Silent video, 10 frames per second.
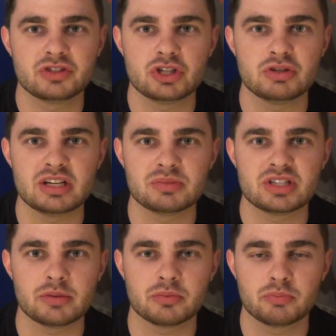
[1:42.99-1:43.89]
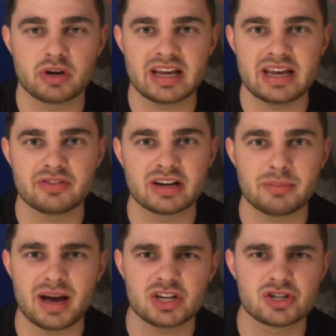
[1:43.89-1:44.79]
The two teams seem pretty evenly
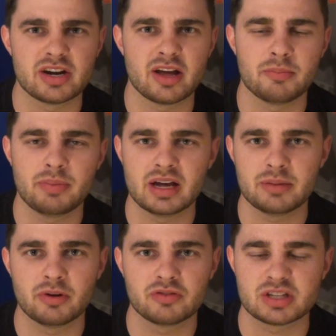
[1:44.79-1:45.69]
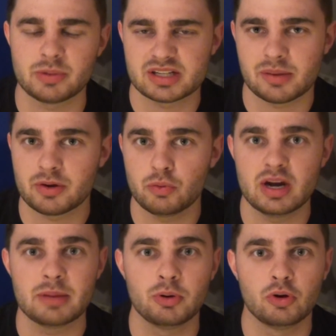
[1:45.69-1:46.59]
matched, really, on paper. Obviously, West Ham on a
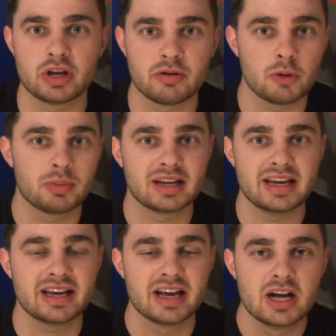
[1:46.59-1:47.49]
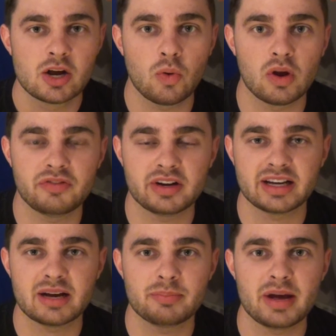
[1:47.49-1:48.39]
really poor Europa League qualifying
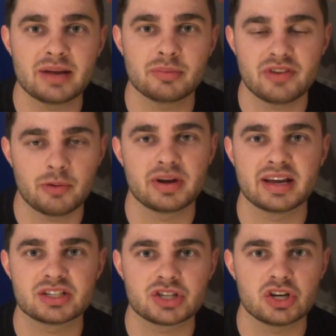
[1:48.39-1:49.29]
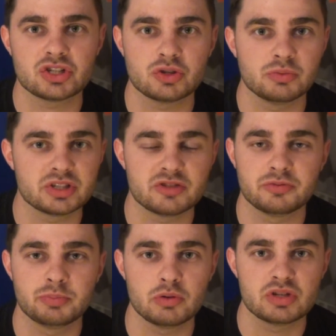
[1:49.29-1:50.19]
campaign, but that winning against Arsenal must
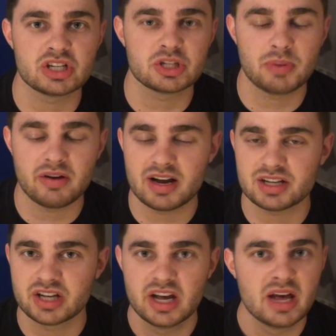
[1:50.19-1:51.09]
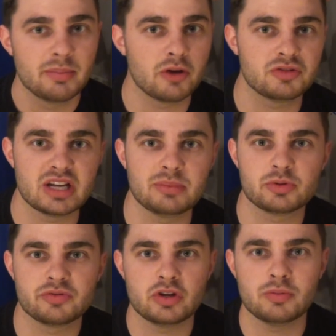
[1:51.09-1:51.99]
have boosted spirits. Both
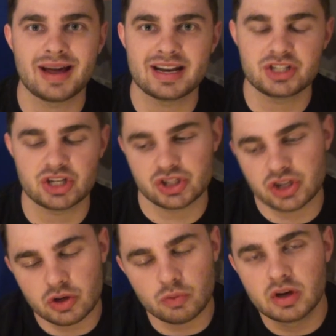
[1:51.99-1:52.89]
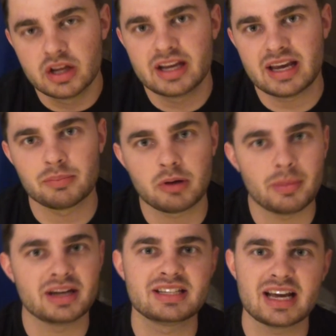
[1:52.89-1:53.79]
teams have new managers, new
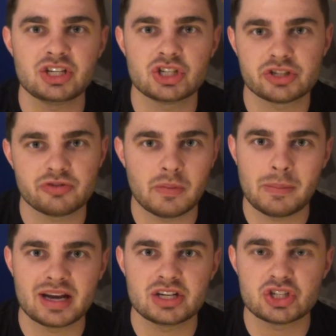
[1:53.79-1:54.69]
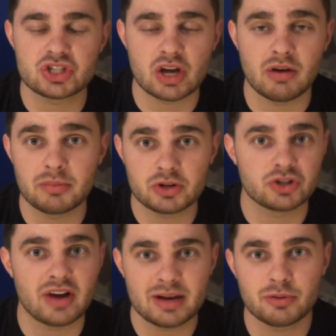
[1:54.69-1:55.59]
implementations from a manager, so I'm not
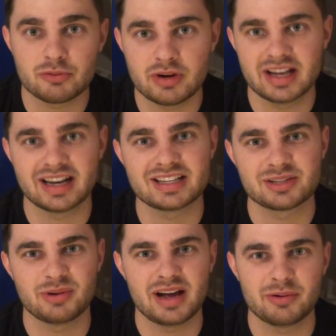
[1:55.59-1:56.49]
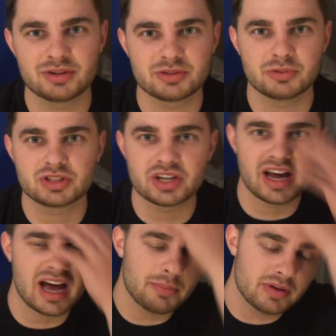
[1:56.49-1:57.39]
sure anyone really is aware what's what's going
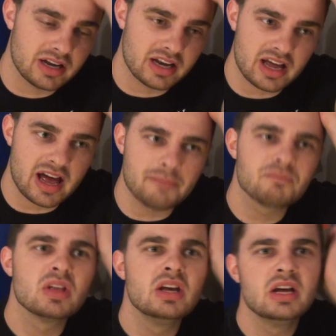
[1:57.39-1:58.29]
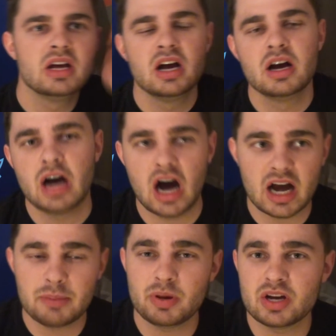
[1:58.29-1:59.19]
to happen in it. Um,
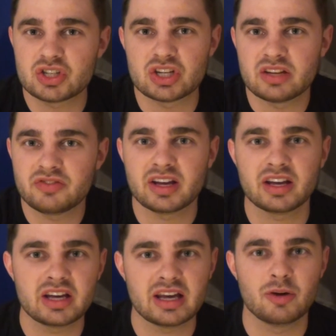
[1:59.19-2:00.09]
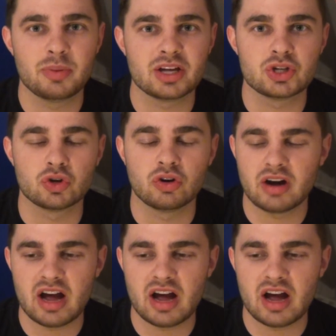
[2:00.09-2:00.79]
I personally think it'll be a draw.